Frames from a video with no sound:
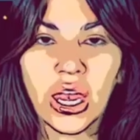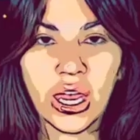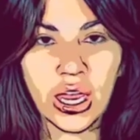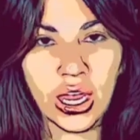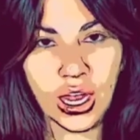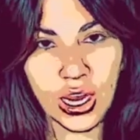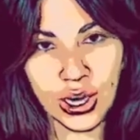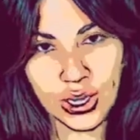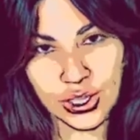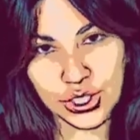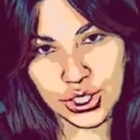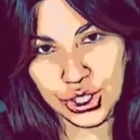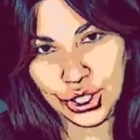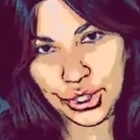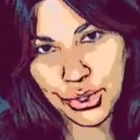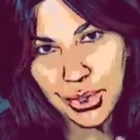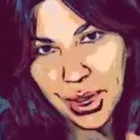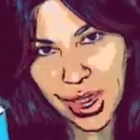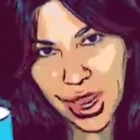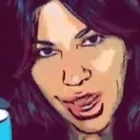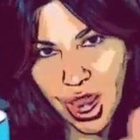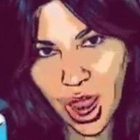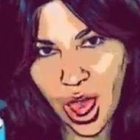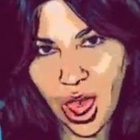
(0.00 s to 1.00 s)
Here's to
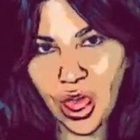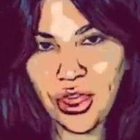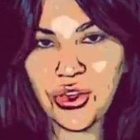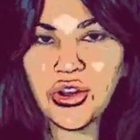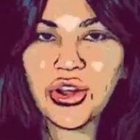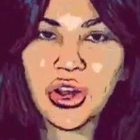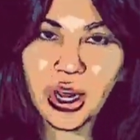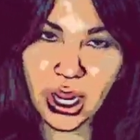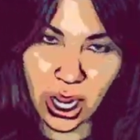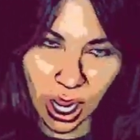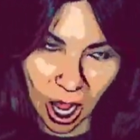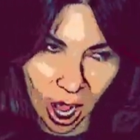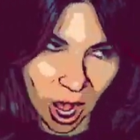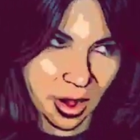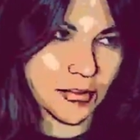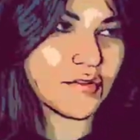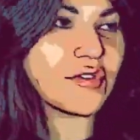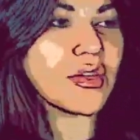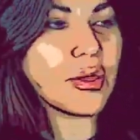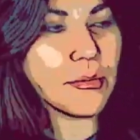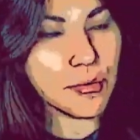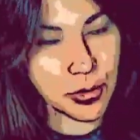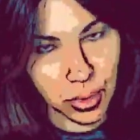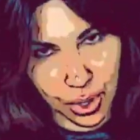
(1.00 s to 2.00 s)
another
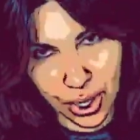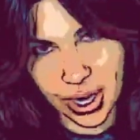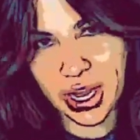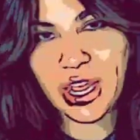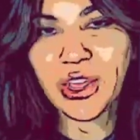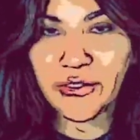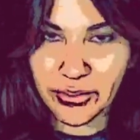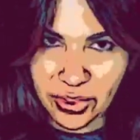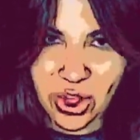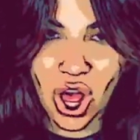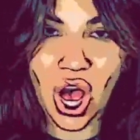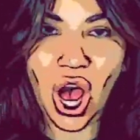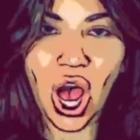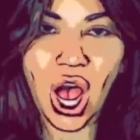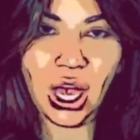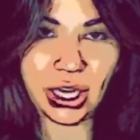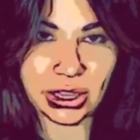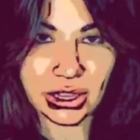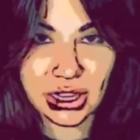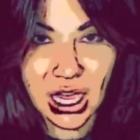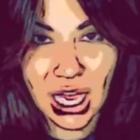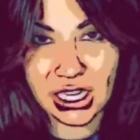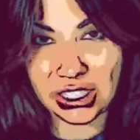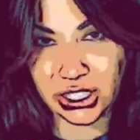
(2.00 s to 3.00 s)
coffee morning
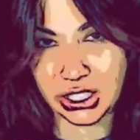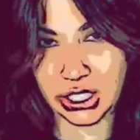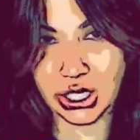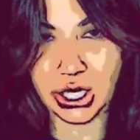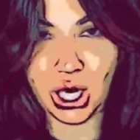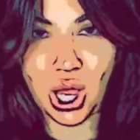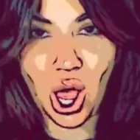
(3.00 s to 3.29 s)
vlog. Let's get